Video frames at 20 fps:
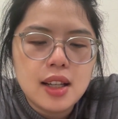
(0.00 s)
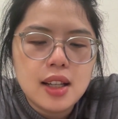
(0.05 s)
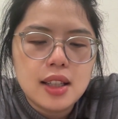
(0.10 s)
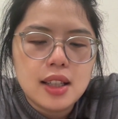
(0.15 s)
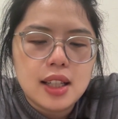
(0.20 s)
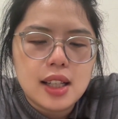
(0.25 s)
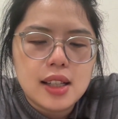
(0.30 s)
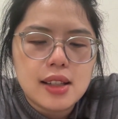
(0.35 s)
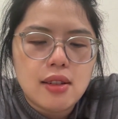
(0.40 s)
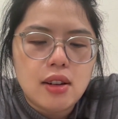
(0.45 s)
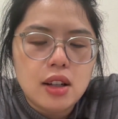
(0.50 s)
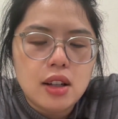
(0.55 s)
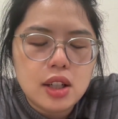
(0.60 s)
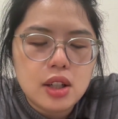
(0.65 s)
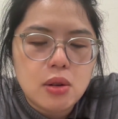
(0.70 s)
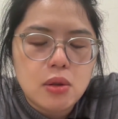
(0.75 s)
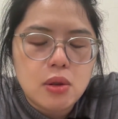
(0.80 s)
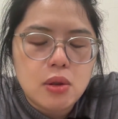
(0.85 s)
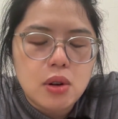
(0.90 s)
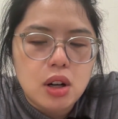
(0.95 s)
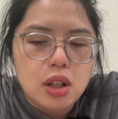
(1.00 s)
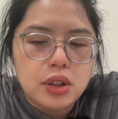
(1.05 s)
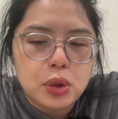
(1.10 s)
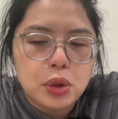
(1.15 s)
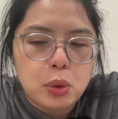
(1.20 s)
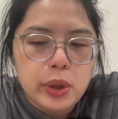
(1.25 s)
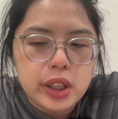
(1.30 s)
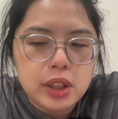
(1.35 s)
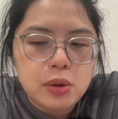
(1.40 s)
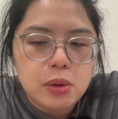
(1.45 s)
this article on
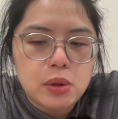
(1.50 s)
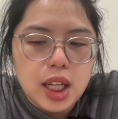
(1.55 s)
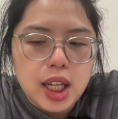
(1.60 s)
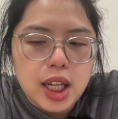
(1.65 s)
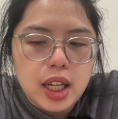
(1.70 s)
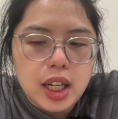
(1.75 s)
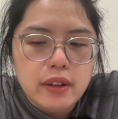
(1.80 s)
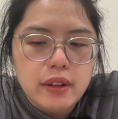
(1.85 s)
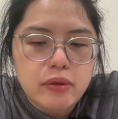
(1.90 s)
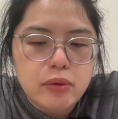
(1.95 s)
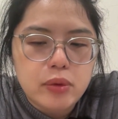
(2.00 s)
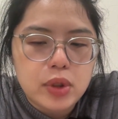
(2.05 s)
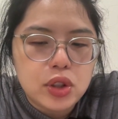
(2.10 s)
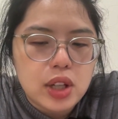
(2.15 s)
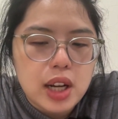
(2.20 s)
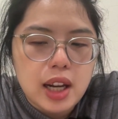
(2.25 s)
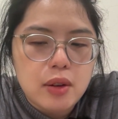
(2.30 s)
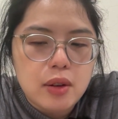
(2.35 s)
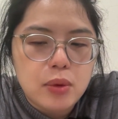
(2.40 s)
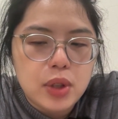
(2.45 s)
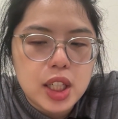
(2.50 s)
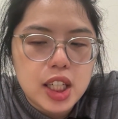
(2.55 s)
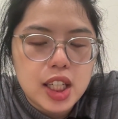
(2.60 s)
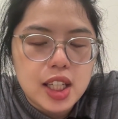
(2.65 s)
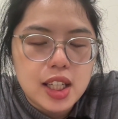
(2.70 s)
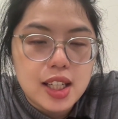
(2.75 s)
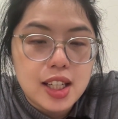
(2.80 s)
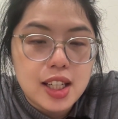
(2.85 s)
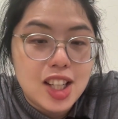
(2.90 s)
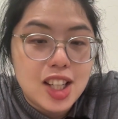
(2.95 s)
Toronto Life, which I
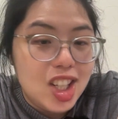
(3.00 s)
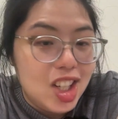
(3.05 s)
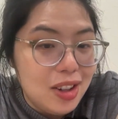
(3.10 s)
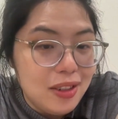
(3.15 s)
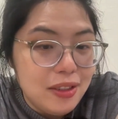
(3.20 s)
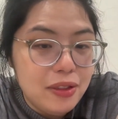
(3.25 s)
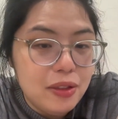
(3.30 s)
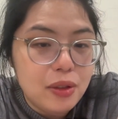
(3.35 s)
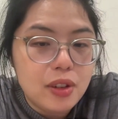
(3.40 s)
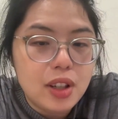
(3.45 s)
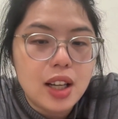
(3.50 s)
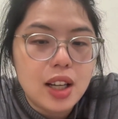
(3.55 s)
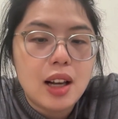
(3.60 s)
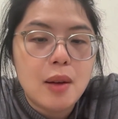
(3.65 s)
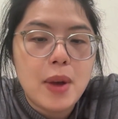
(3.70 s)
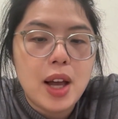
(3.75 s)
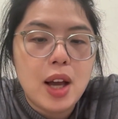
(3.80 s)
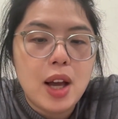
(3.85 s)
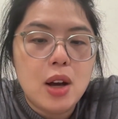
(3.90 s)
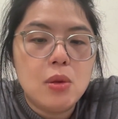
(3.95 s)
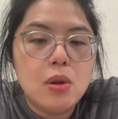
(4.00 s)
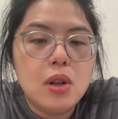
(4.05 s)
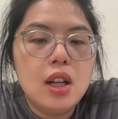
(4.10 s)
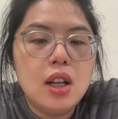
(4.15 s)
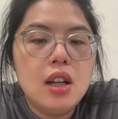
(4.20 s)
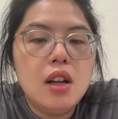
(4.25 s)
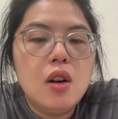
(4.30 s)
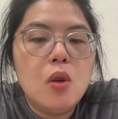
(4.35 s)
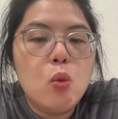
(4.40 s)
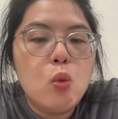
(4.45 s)
really love about
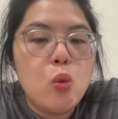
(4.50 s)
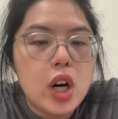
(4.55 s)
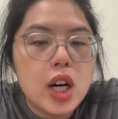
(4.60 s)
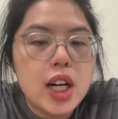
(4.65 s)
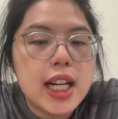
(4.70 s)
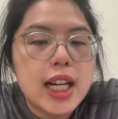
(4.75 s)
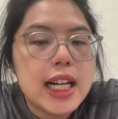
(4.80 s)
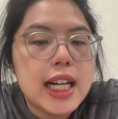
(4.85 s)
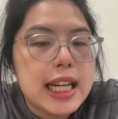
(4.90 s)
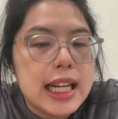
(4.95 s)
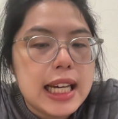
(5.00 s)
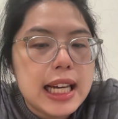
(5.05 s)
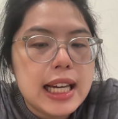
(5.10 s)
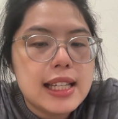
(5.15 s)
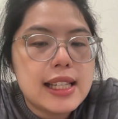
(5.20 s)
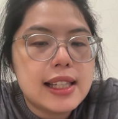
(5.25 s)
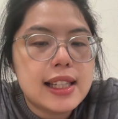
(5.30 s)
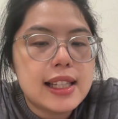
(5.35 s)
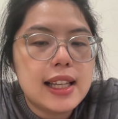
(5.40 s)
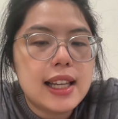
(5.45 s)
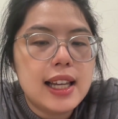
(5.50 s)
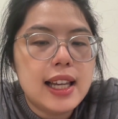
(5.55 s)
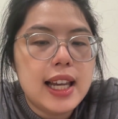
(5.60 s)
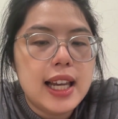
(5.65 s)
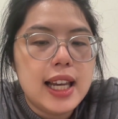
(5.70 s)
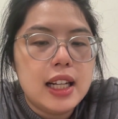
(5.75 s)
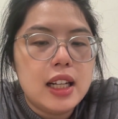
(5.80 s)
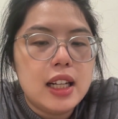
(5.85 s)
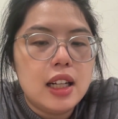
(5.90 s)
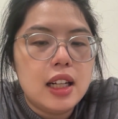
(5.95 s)
working less
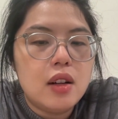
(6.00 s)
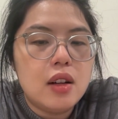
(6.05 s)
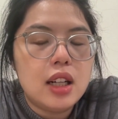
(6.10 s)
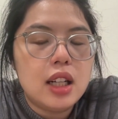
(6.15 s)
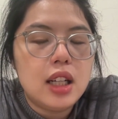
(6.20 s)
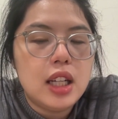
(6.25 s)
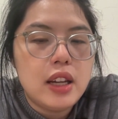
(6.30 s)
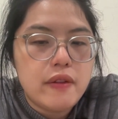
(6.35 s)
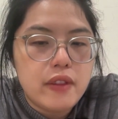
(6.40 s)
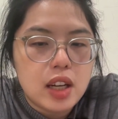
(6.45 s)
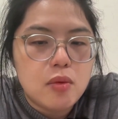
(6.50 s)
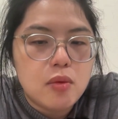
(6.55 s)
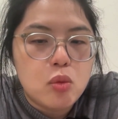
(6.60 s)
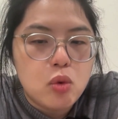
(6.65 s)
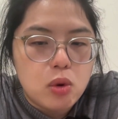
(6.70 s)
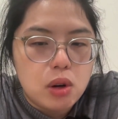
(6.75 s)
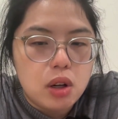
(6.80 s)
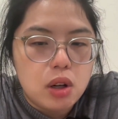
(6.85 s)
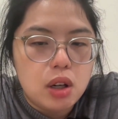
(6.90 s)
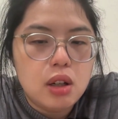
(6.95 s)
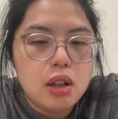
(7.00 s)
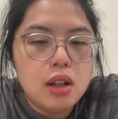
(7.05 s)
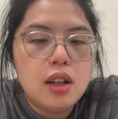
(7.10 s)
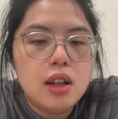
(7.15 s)
and living more.